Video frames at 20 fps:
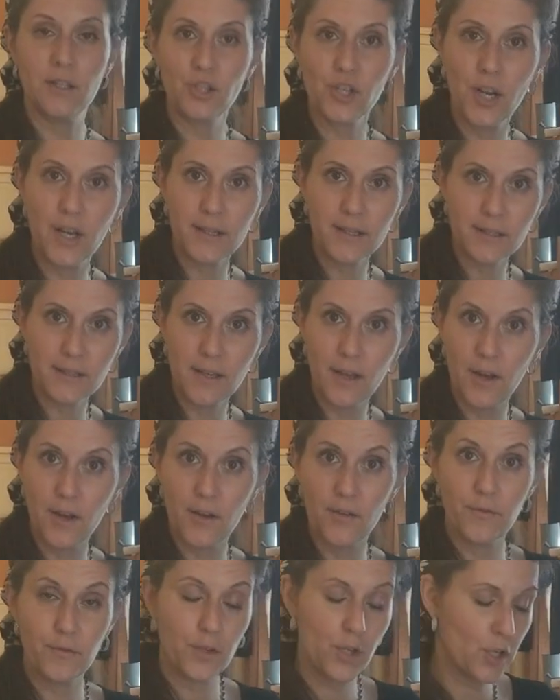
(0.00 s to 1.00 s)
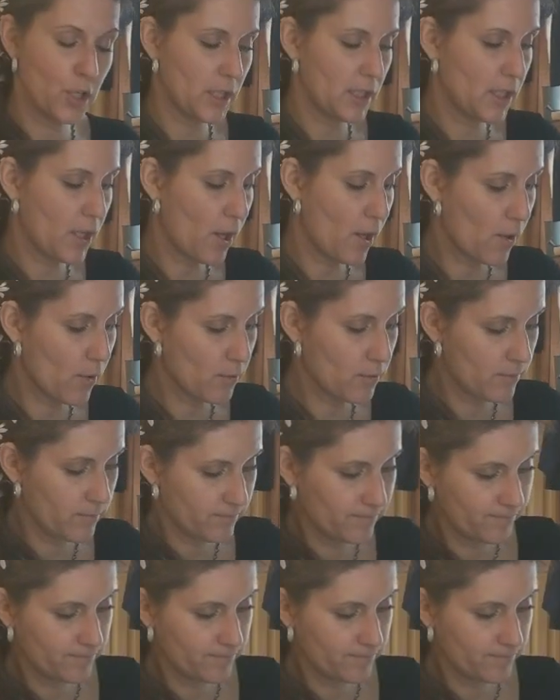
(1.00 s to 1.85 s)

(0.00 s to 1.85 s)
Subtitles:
chunks of cookie dough